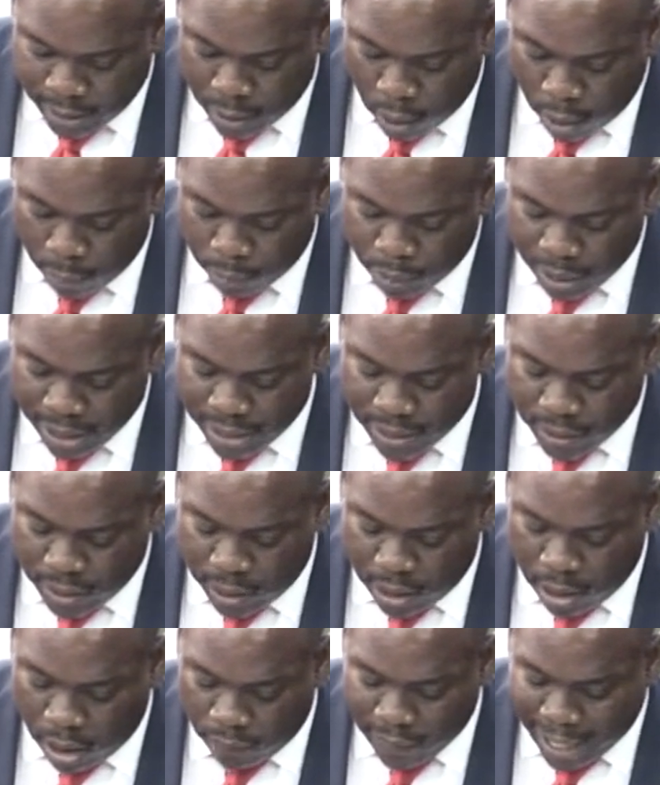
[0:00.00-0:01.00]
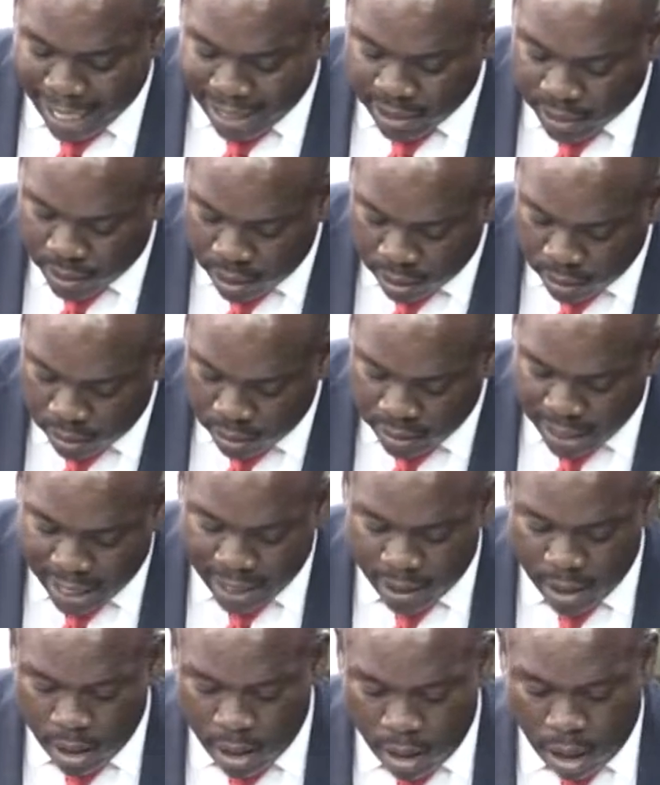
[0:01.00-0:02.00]
comprised, sir, of external debt
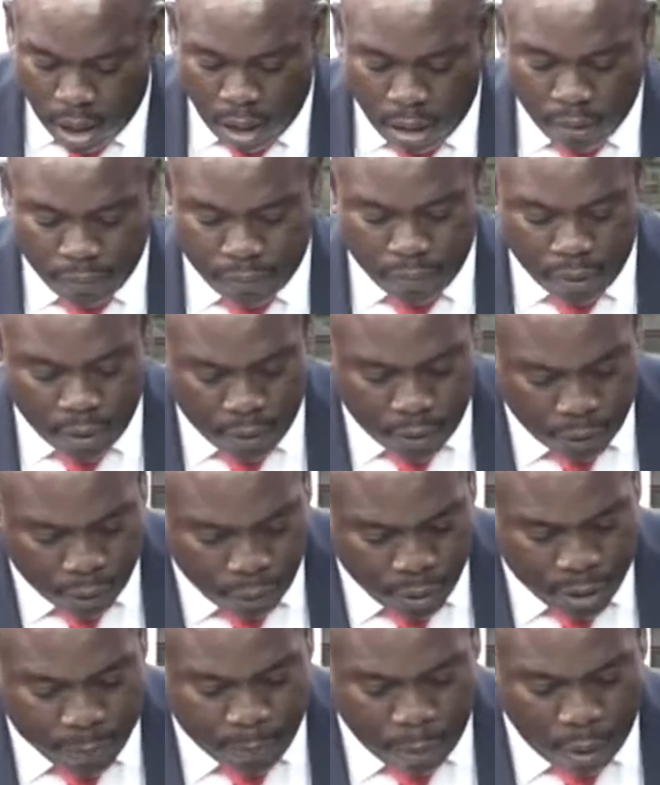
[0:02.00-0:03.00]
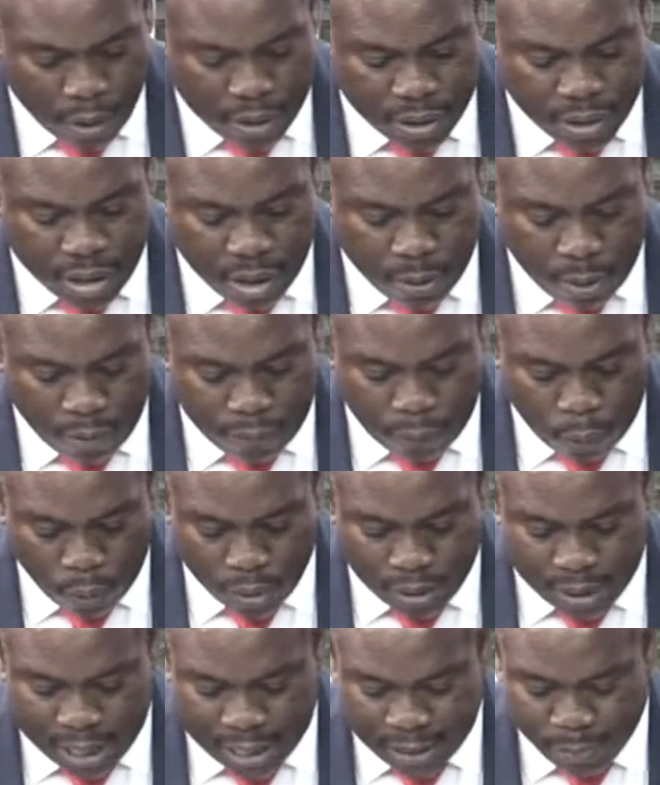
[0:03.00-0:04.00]
of
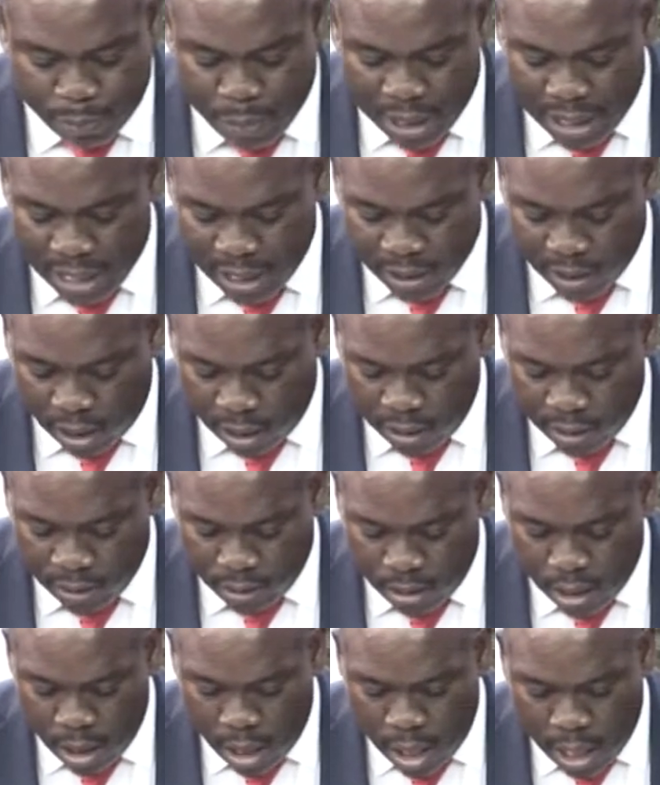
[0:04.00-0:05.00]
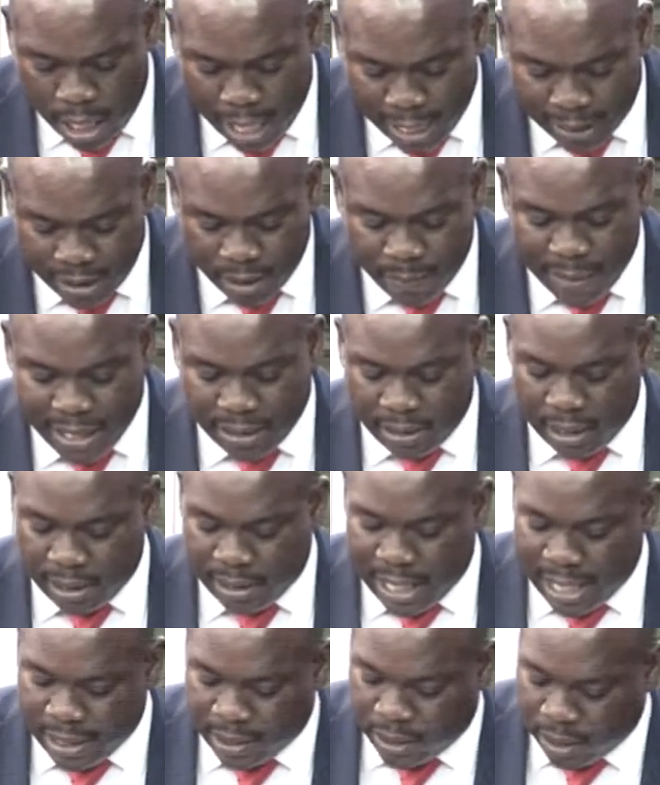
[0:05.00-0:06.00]
$3.046 billion and domestic
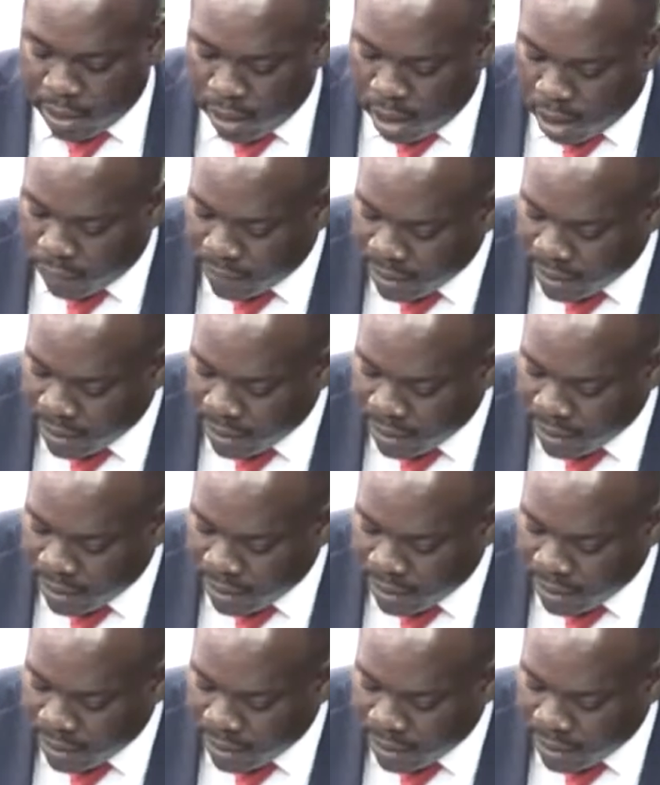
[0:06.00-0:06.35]
debt, sir, of